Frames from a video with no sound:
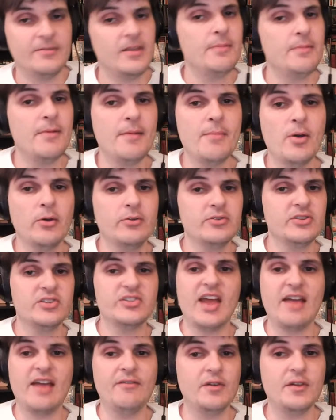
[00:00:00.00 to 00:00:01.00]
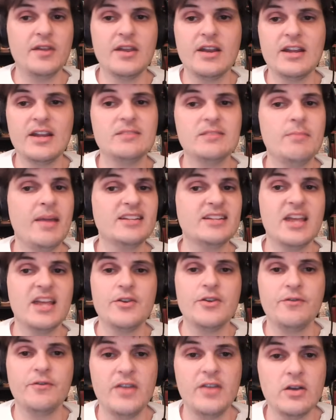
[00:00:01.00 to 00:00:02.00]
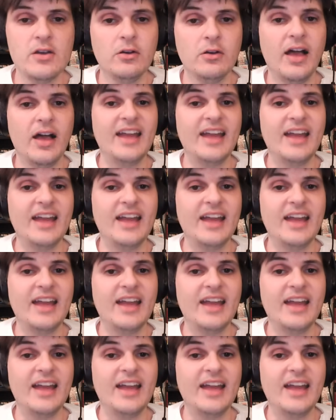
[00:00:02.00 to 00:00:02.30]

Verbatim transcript: eBay Motors has everything you need to maintain your vehicle